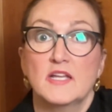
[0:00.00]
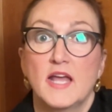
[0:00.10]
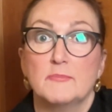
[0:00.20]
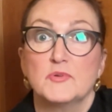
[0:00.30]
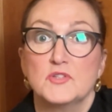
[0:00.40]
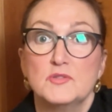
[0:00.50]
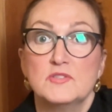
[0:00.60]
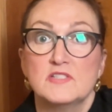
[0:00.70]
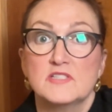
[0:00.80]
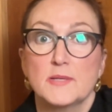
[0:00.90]
and
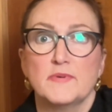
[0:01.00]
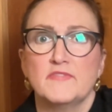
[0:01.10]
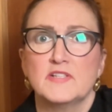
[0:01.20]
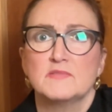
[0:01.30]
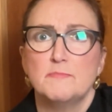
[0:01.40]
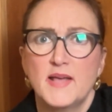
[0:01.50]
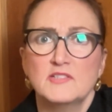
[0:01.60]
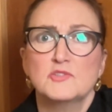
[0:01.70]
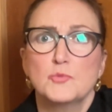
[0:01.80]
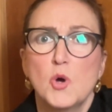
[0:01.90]
produces some of its
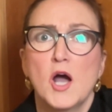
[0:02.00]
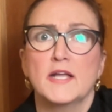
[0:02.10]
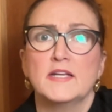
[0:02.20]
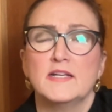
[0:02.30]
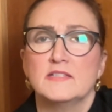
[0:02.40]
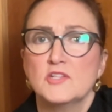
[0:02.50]
best wine in its